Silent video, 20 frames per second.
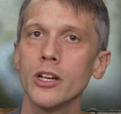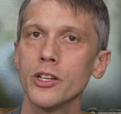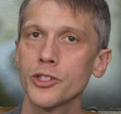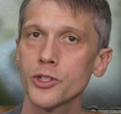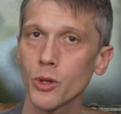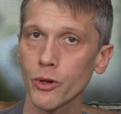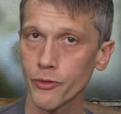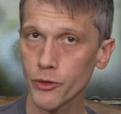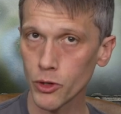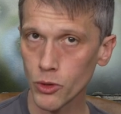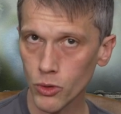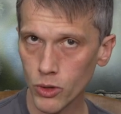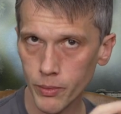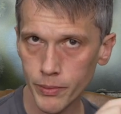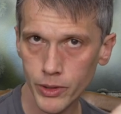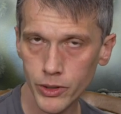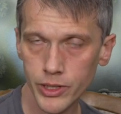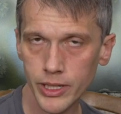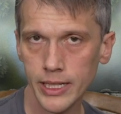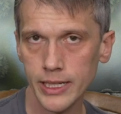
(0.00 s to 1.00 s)
So if you were
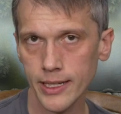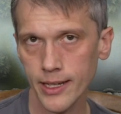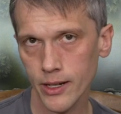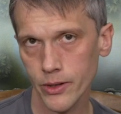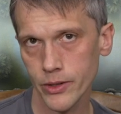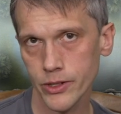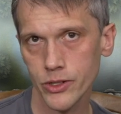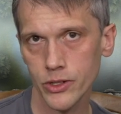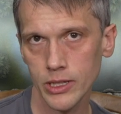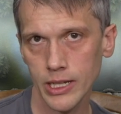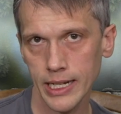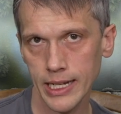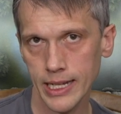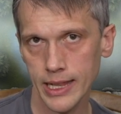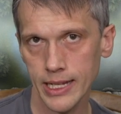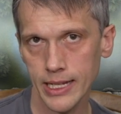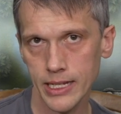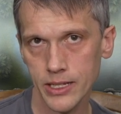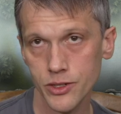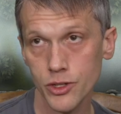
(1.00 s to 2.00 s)
building a character like
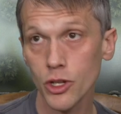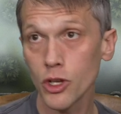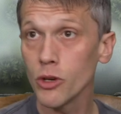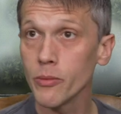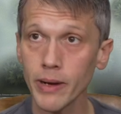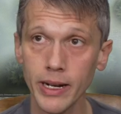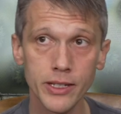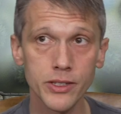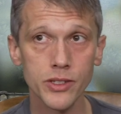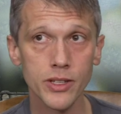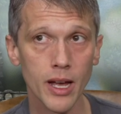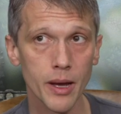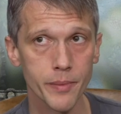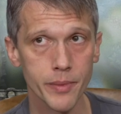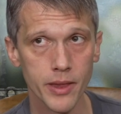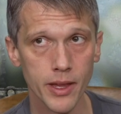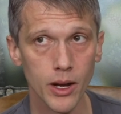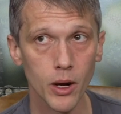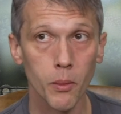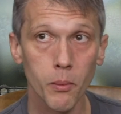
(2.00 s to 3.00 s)
this, you might
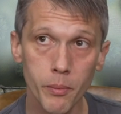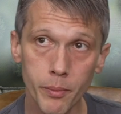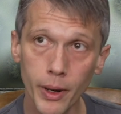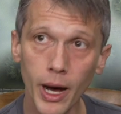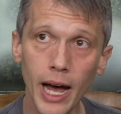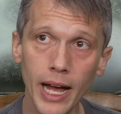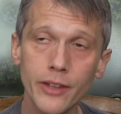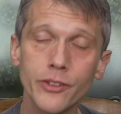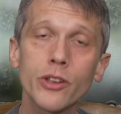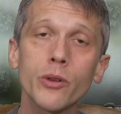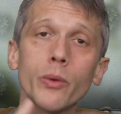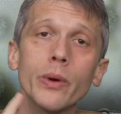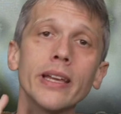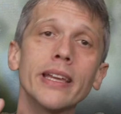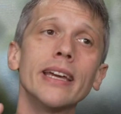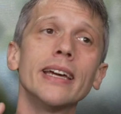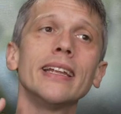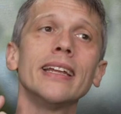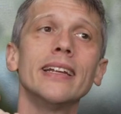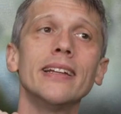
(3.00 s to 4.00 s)
stop there, but we
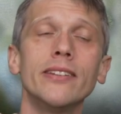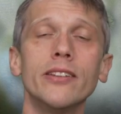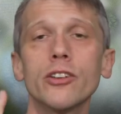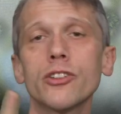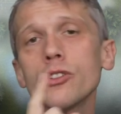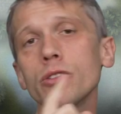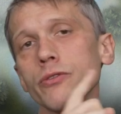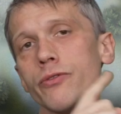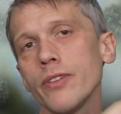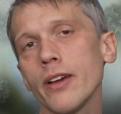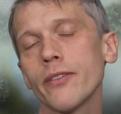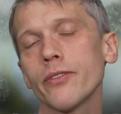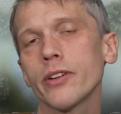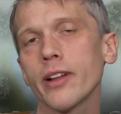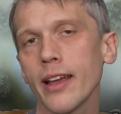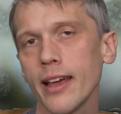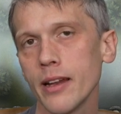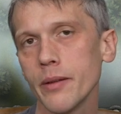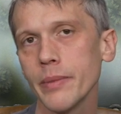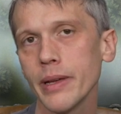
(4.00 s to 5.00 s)
get an additional
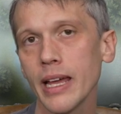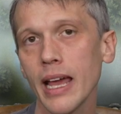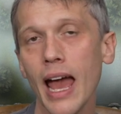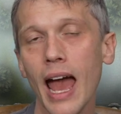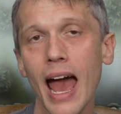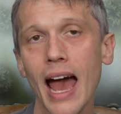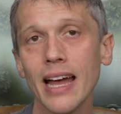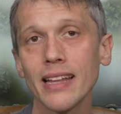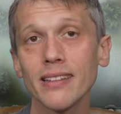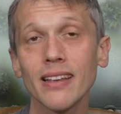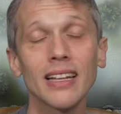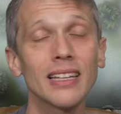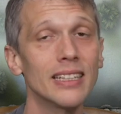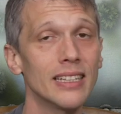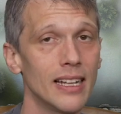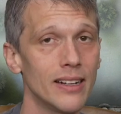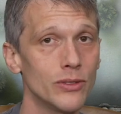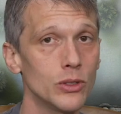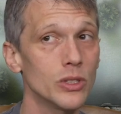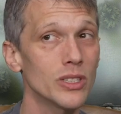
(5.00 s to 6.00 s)
favored enemy at
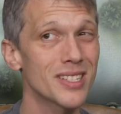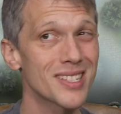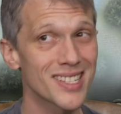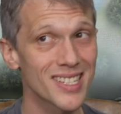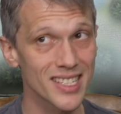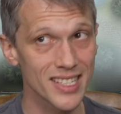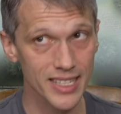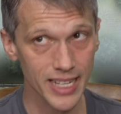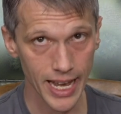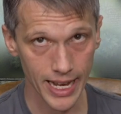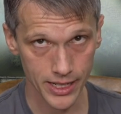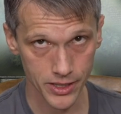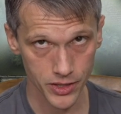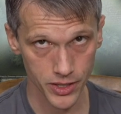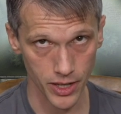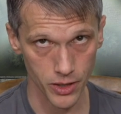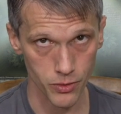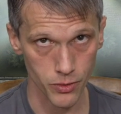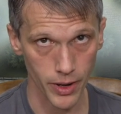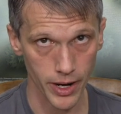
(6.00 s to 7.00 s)
level 6
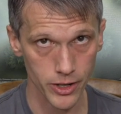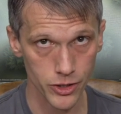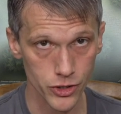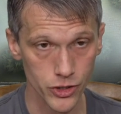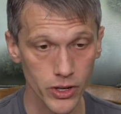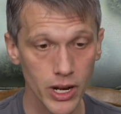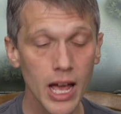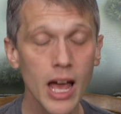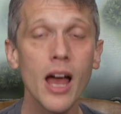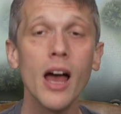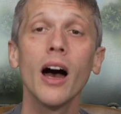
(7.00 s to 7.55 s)
in Ranger.